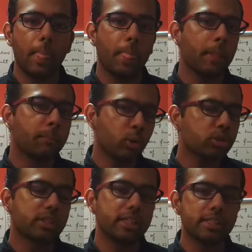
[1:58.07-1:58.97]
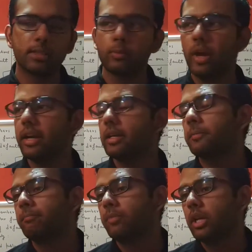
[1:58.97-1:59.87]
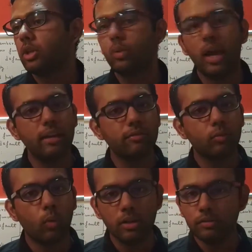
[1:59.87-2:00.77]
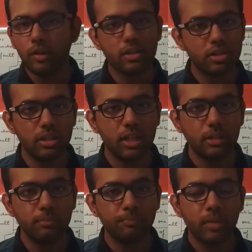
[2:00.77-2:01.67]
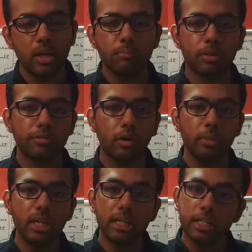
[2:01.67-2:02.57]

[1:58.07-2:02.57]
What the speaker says: the process where you have one function name performing